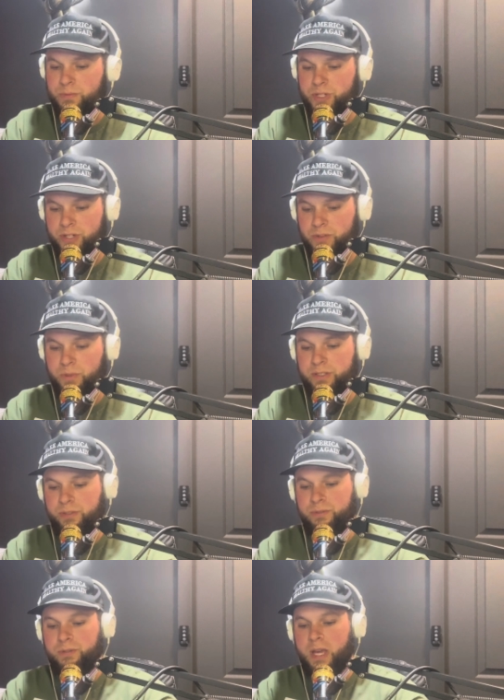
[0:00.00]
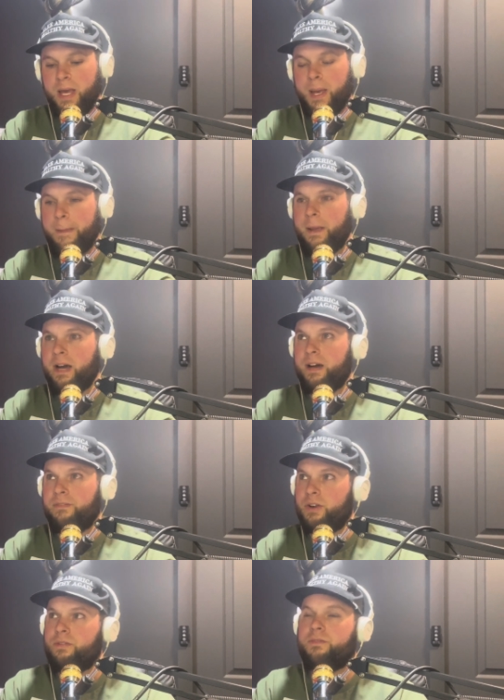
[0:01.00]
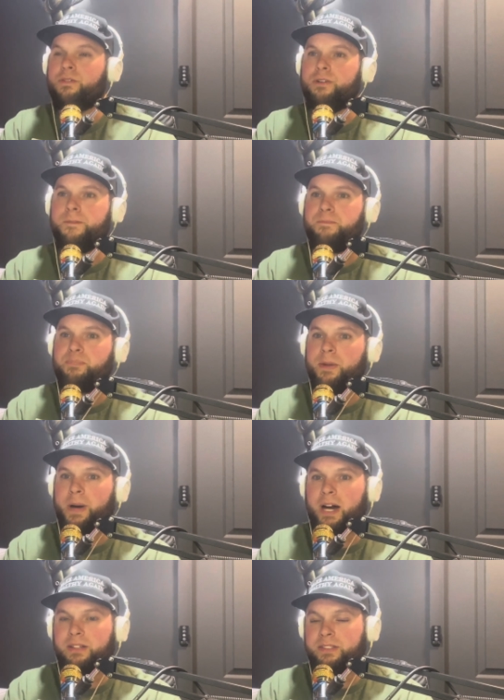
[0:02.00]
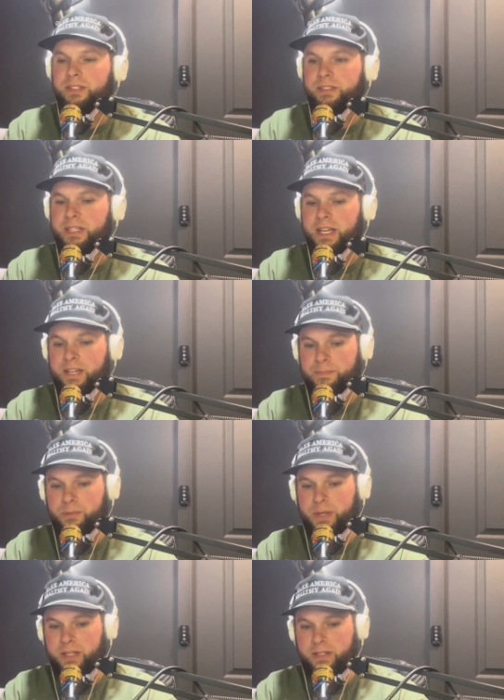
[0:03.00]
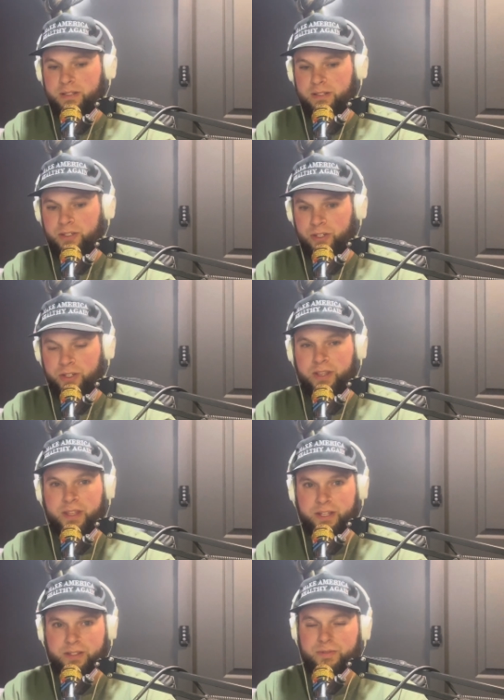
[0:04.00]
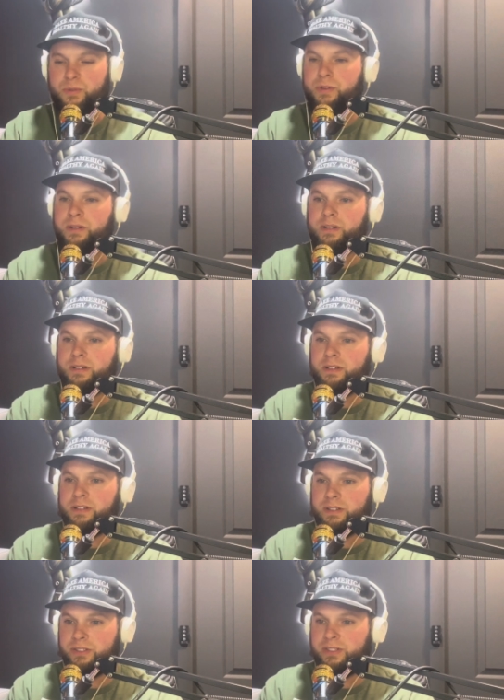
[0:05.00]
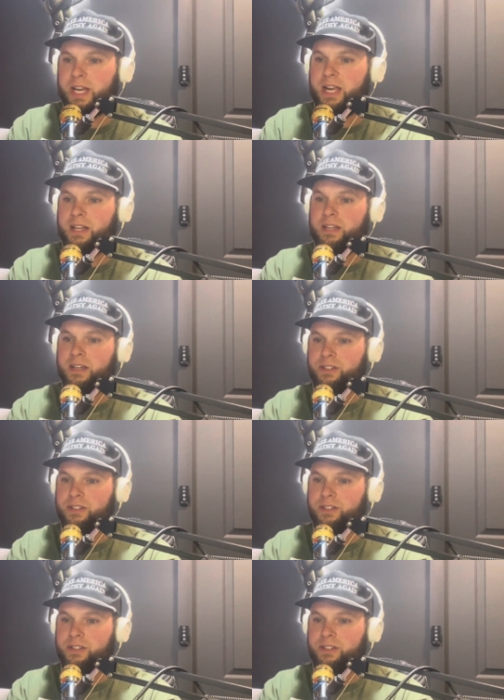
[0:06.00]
We should want to uh, vote for policies that implement good things for the society.